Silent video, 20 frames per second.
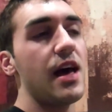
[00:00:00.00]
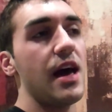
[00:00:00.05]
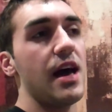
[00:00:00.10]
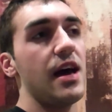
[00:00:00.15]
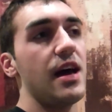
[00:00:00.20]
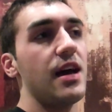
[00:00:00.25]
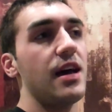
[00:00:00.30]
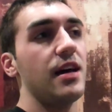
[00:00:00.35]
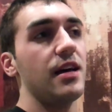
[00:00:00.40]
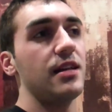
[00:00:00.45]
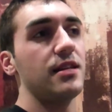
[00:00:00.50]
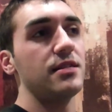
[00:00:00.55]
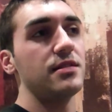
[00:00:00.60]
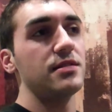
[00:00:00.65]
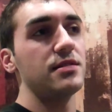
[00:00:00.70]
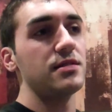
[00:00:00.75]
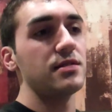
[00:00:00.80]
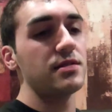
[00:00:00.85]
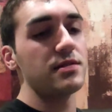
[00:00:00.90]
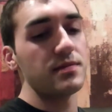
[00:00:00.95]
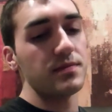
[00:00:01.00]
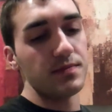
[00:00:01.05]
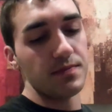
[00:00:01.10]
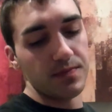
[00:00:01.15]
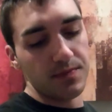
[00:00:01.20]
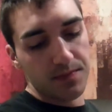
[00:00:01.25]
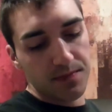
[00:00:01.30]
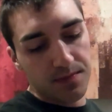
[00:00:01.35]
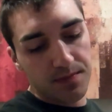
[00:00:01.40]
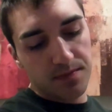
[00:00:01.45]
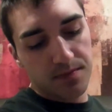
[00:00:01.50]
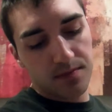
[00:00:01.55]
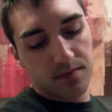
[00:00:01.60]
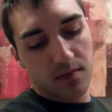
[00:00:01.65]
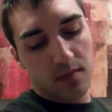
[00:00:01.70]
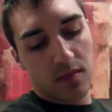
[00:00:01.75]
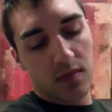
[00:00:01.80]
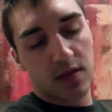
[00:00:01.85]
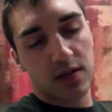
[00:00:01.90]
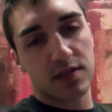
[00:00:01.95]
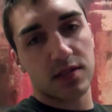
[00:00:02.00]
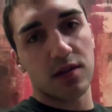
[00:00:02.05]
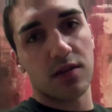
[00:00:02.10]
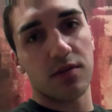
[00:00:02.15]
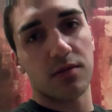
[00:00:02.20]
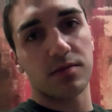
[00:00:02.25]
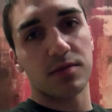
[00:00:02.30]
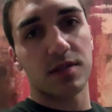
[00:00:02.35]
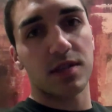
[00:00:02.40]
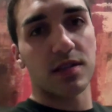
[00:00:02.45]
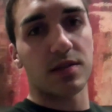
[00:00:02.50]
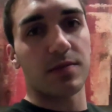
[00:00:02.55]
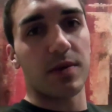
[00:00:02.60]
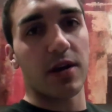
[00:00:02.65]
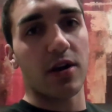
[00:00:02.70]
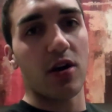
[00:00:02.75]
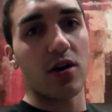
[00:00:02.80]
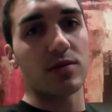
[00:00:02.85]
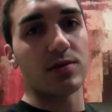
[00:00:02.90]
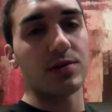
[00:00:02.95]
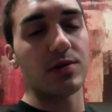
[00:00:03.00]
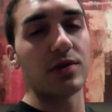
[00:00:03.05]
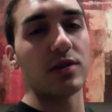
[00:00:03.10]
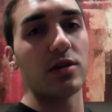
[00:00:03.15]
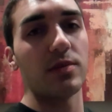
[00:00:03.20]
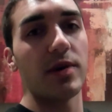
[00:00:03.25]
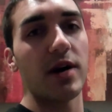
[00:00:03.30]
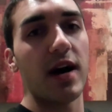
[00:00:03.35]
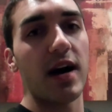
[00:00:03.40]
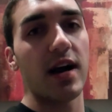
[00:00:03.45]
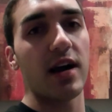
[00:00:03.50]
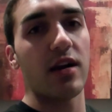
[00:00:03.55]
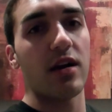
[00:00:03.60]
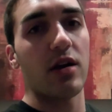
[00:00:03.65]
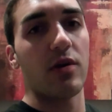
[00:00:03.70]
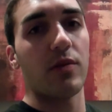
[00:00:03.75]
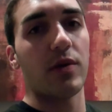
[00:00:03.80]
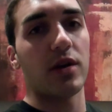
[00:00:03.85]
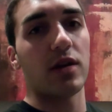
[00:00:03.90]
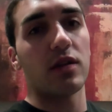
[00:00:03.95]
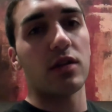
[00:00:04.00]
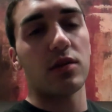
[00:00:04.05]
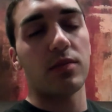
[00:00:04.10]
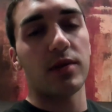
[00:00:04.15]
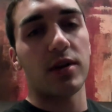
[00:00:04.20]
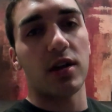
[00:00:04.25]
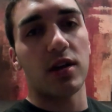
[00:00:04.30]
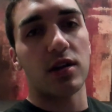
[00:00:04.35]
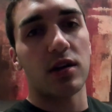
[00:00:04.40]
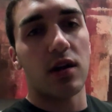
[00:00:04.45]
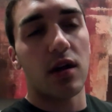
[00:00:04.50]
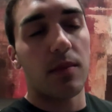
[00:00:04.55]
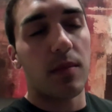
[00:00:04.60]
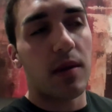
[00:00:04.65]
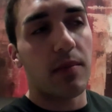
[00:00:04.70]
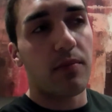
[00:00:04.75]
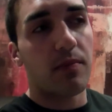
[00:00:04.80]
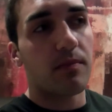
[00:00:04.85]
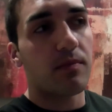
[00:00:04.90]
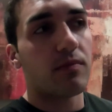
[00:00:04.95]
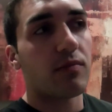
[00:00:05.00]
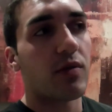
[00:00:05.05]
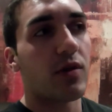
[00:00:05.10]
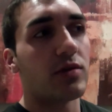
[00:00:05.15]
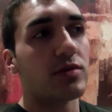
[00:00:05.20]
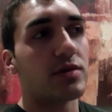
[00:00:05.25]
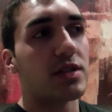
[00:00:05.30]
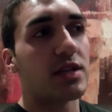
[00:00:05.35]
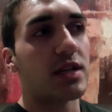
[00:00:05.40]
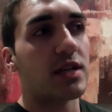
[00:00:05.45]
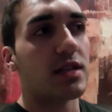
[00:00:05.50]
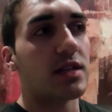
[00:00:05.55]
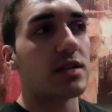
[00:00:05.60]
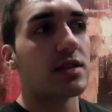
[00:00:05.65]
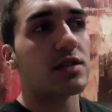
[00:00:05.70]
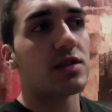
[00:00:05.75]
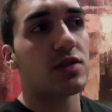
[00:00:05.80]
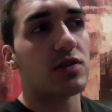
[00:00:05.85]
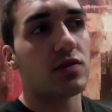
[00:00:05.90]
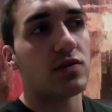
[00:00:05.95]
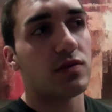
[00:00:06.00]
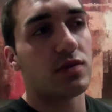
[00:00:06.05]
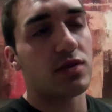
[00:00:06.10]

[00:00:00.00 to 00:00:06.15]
And so since my carbs were a little bit higher, I went a little bit under on my protein to